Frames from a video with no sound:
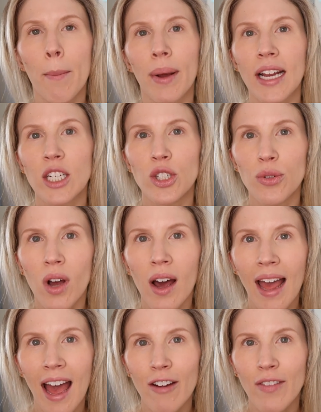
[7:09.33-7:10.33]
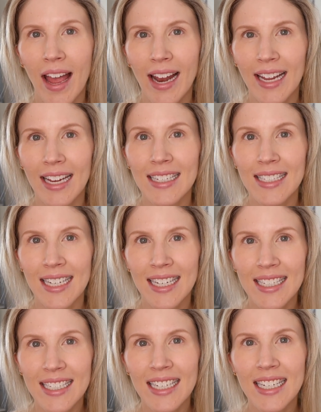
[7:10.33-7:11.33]
but I do not have any
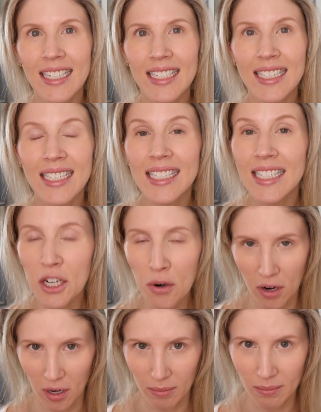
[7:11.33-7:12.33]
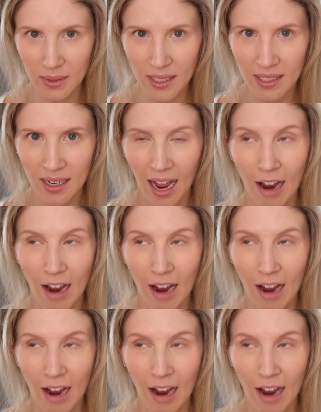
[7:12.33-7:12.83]
tinted serums.